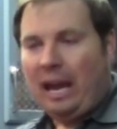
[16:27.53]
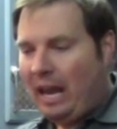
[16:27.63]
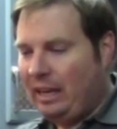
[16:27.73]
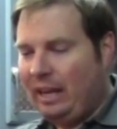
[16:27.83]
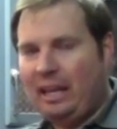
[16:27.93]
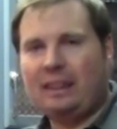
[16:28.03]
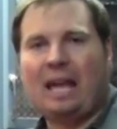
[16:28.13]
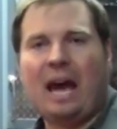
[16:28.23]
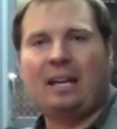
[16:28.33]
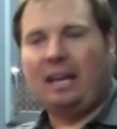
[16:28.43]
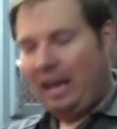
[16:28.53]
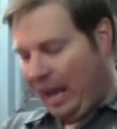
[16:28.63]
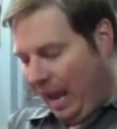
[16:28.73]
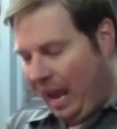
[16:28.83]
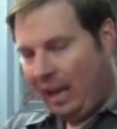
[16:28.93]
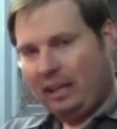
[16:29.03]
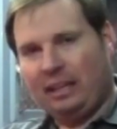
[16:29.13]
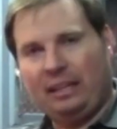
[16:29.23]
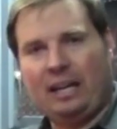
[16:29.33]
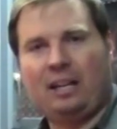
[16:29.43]
And you hit that, and
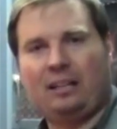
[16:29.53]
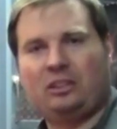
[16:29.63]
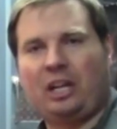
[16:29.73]
then